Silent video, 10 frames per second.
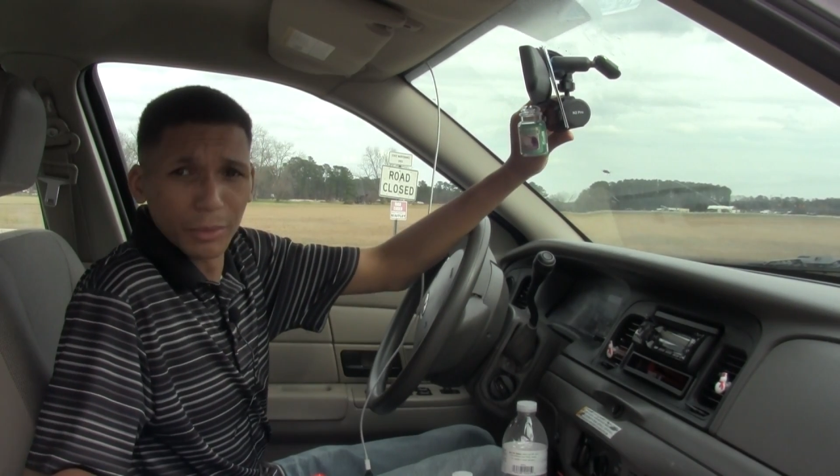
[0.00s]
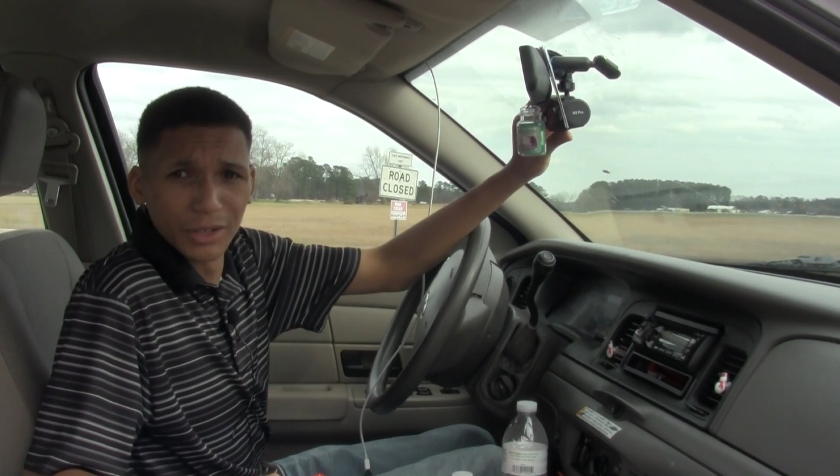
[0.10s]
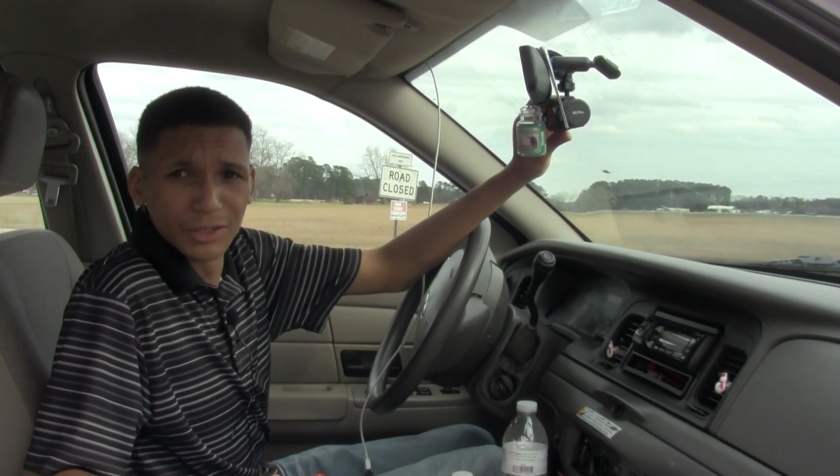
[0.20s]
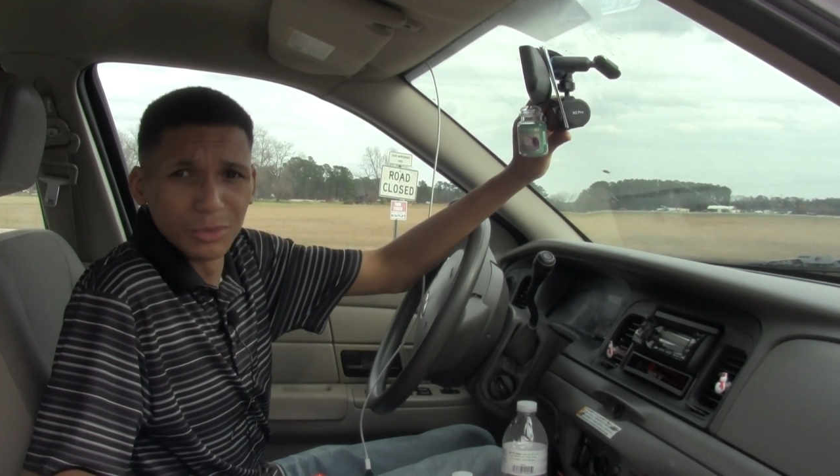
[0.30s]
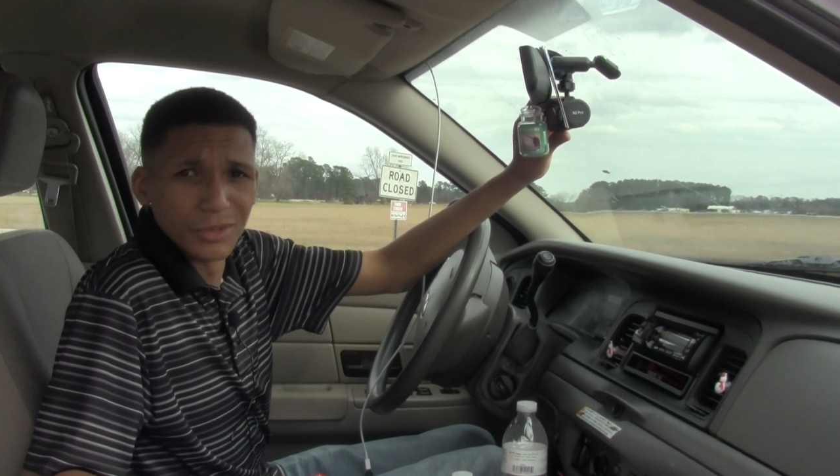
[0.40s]
I'm
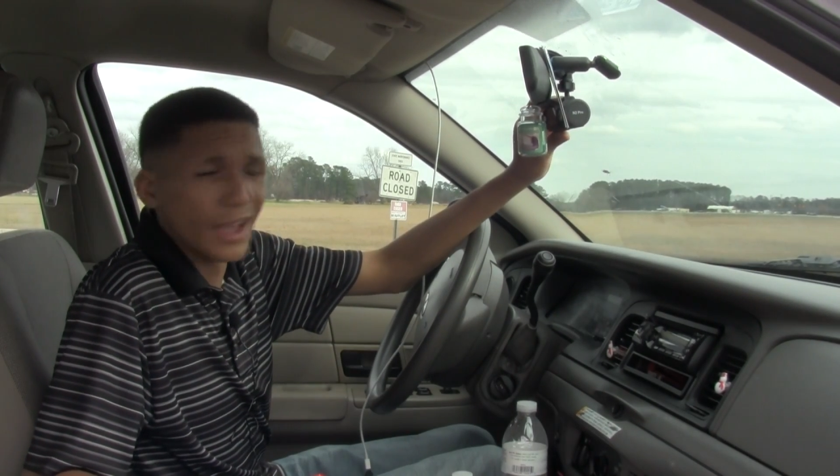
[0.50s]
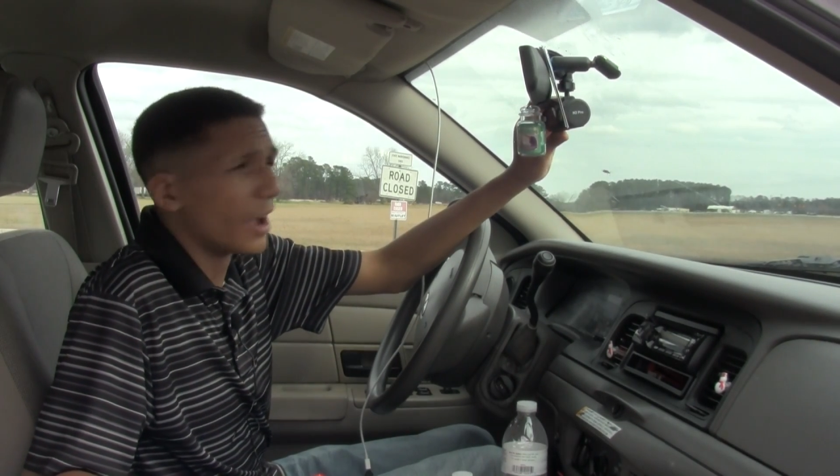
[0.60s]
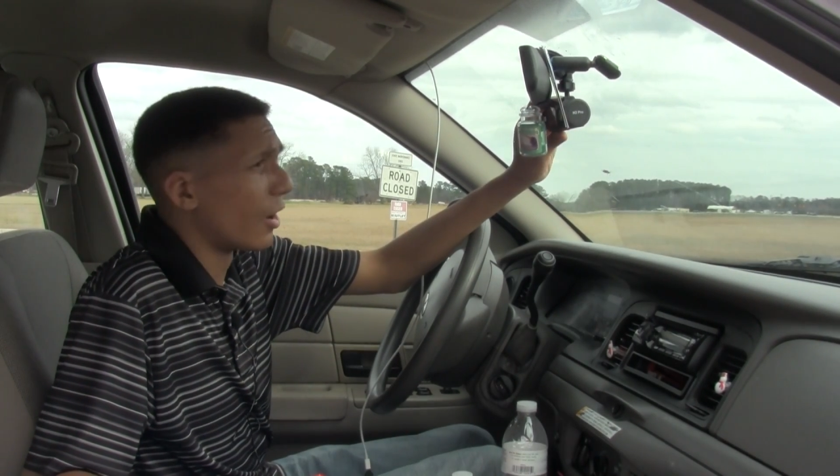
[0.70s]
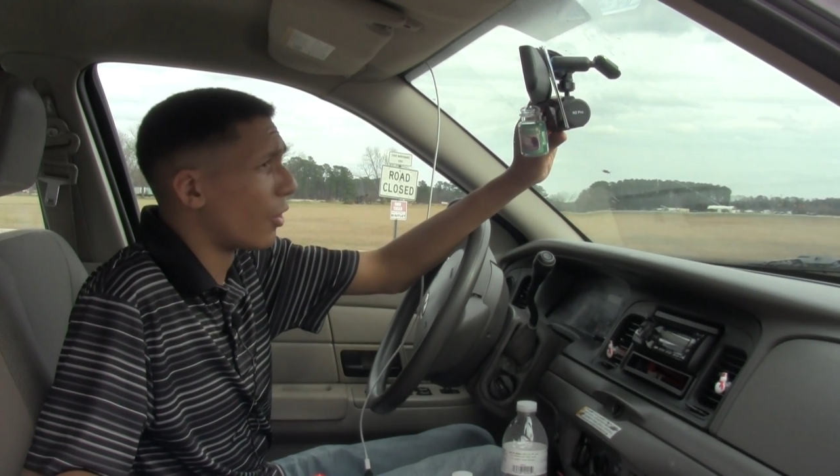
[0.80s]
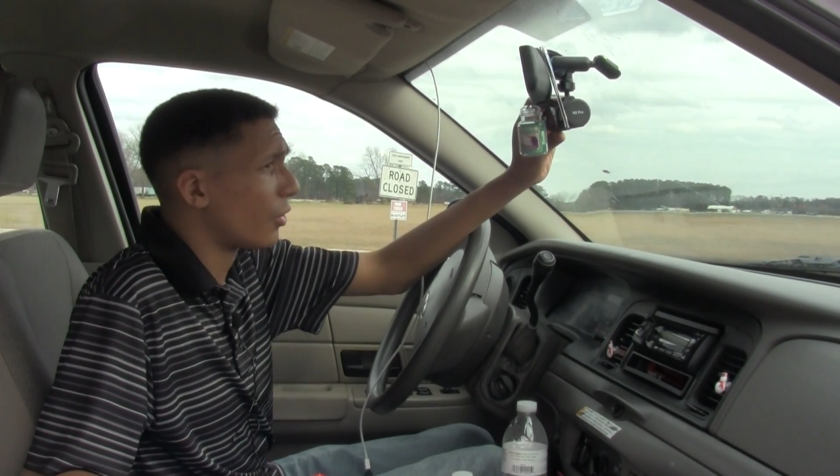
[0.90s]
gonna do
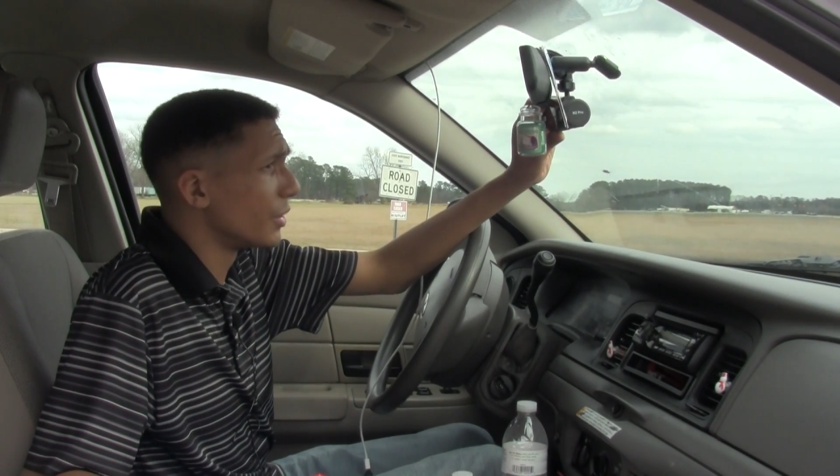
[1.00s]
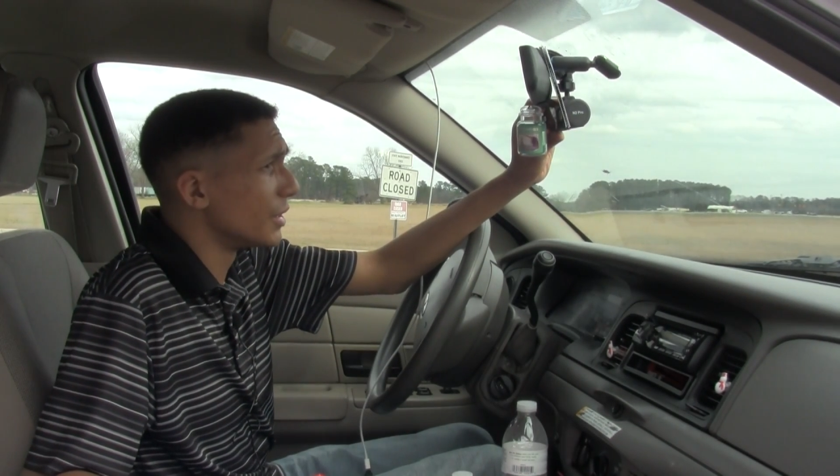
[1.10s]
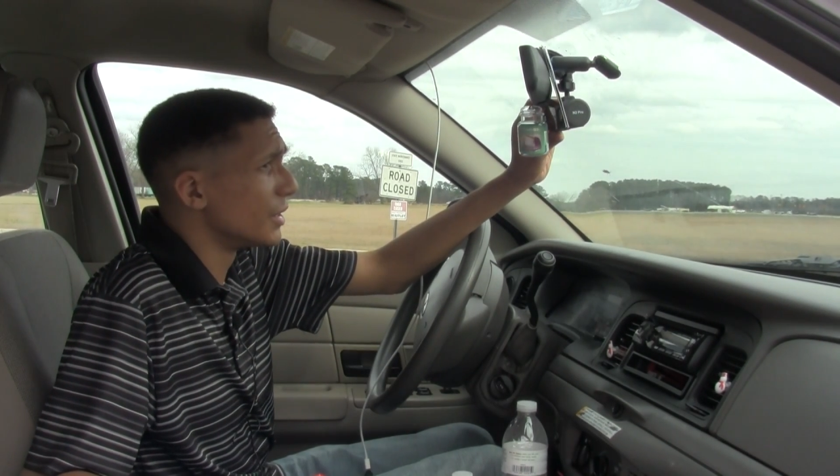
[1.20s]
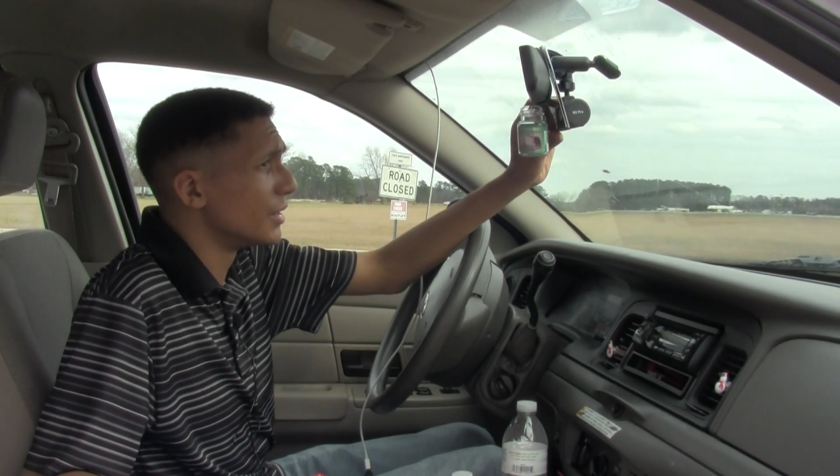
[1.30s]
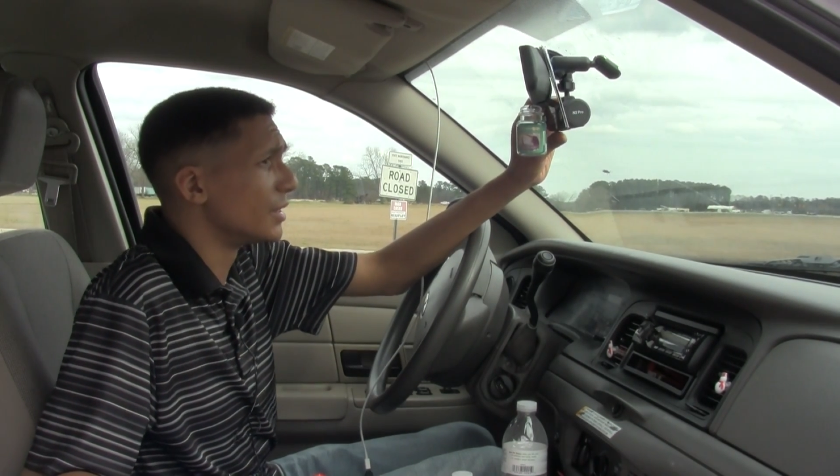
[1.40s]
now
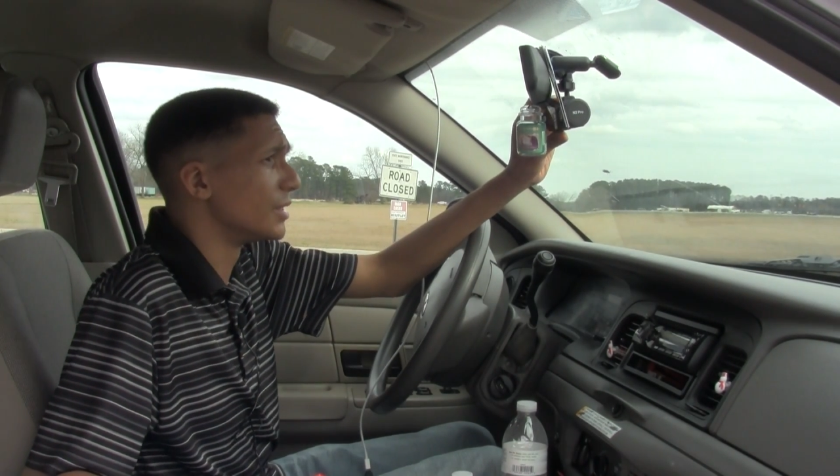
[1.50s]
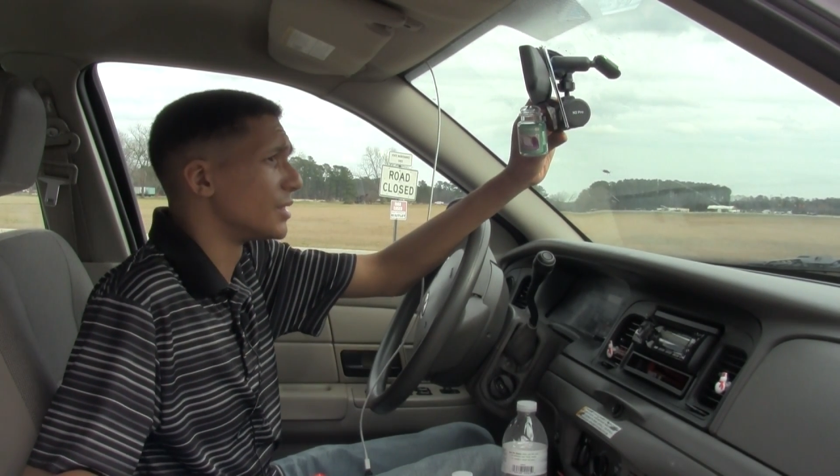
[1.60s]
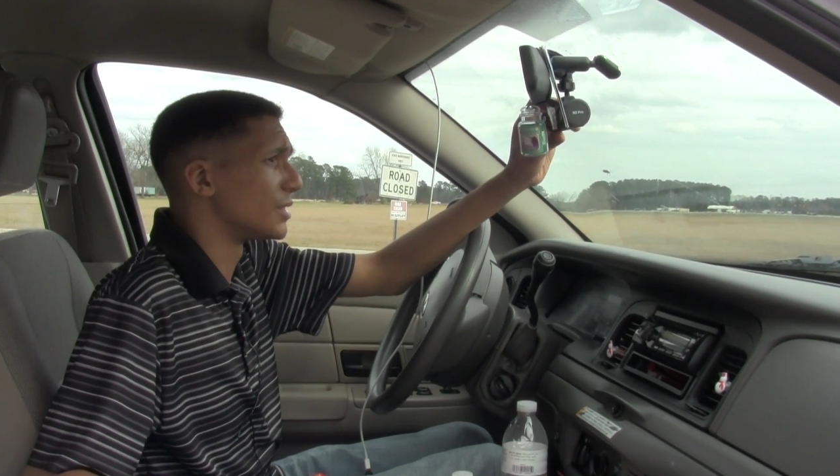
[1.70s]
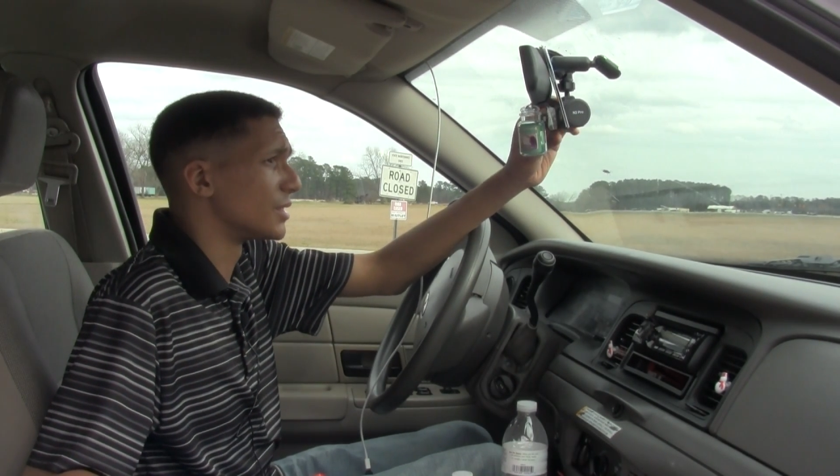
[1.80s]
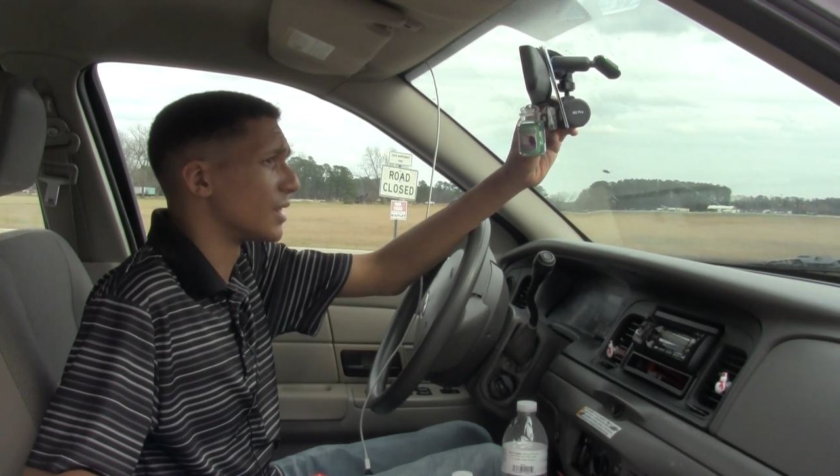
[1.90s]

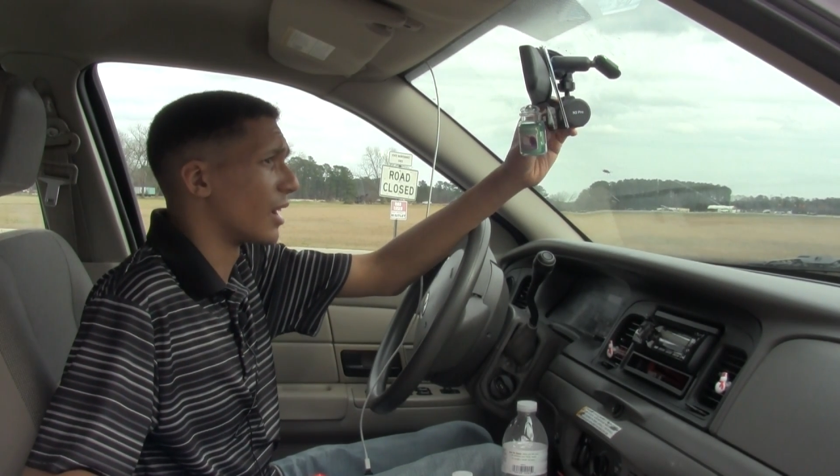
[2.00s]
is,